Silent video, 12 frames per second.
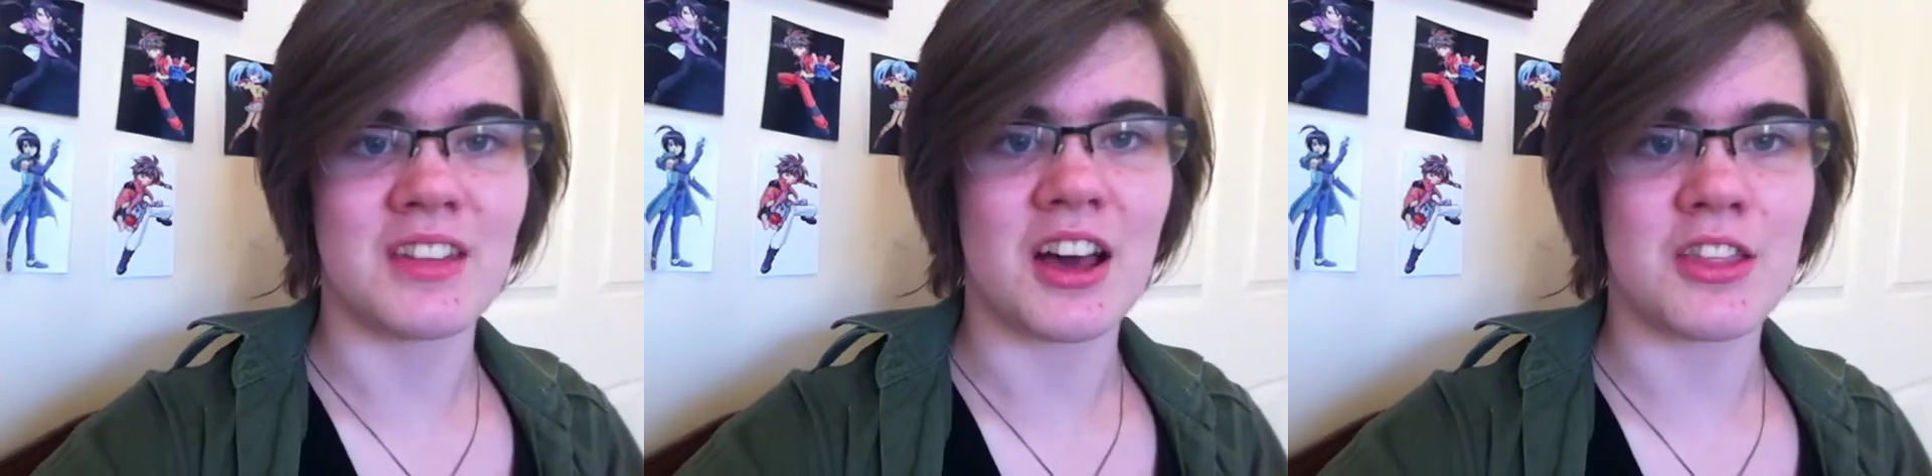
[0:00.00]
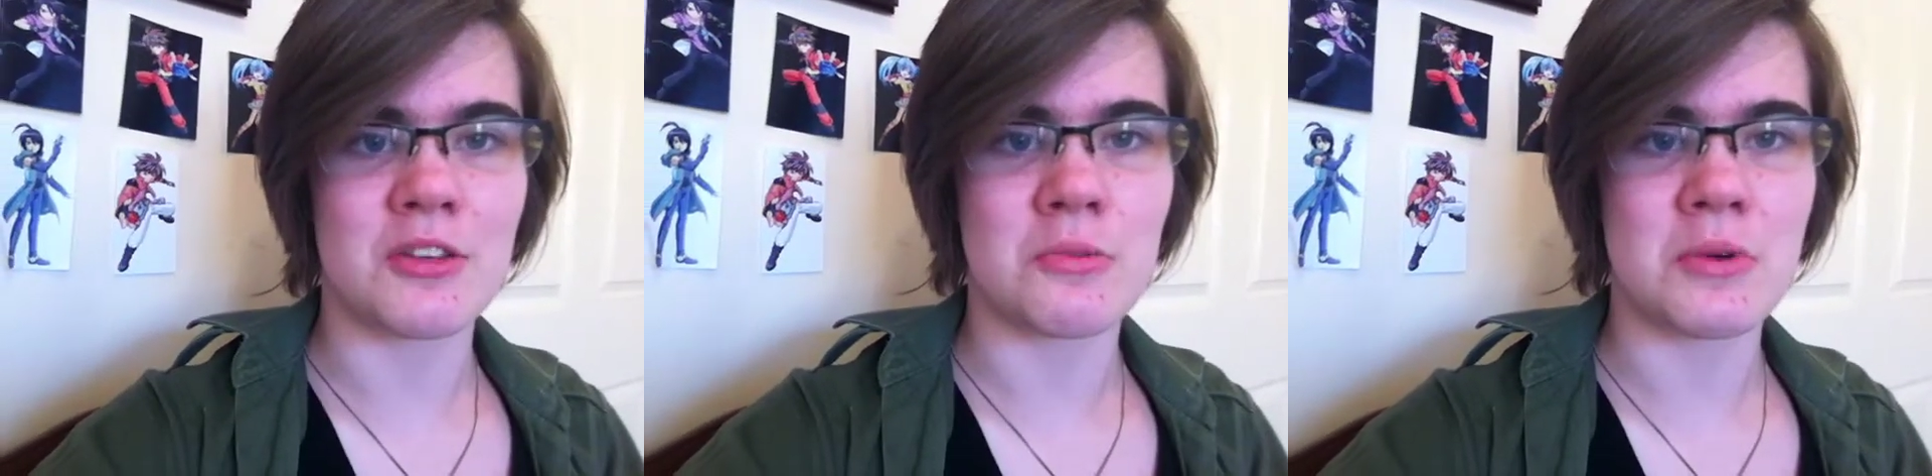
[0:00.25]

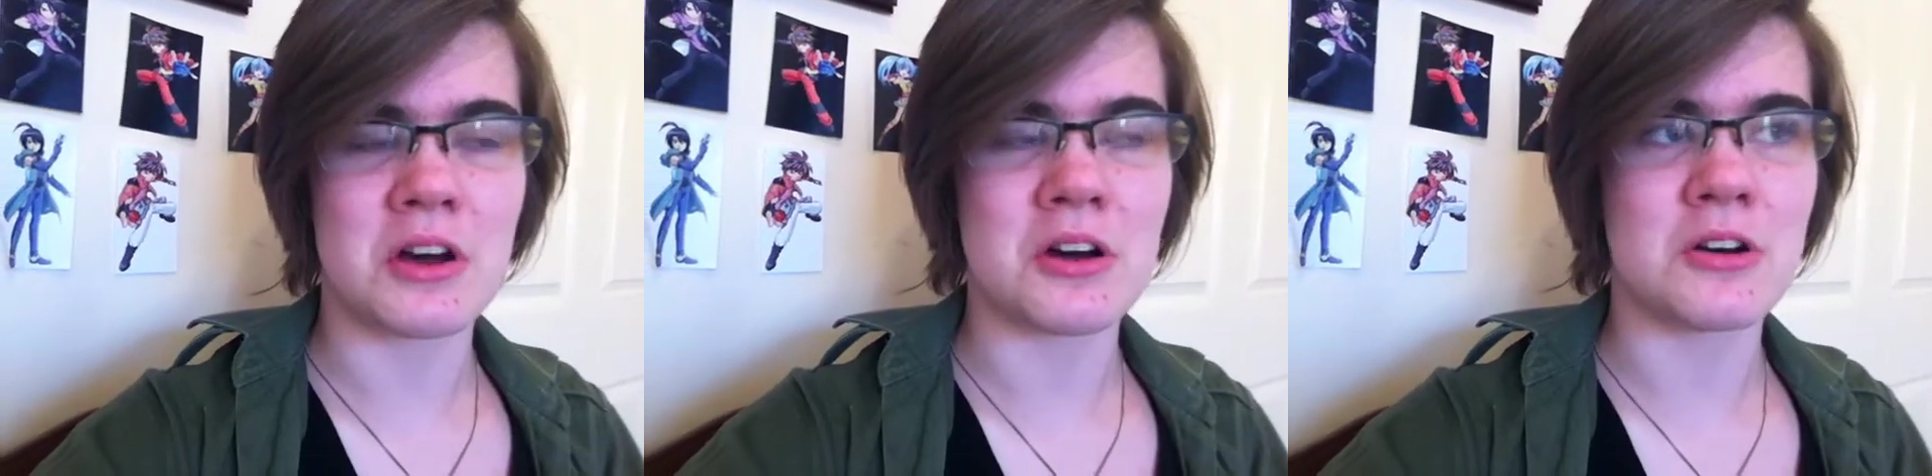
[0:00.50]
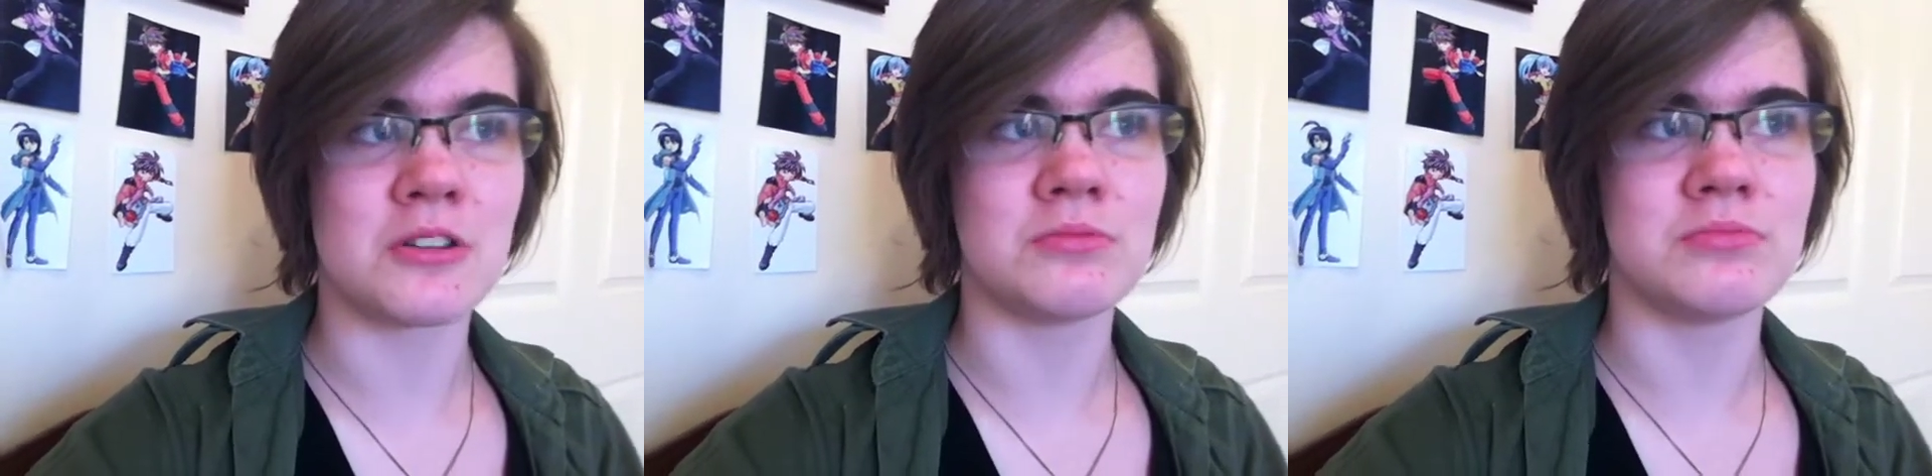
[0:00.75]

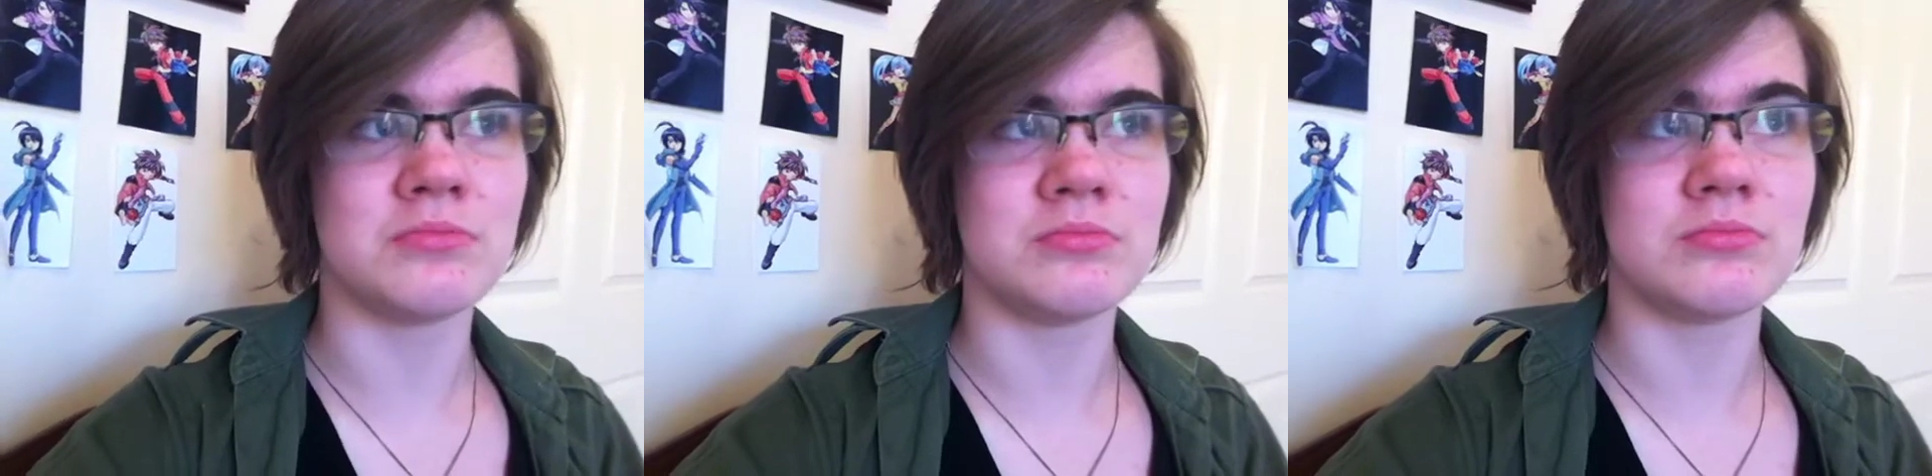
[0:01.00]
Otherworld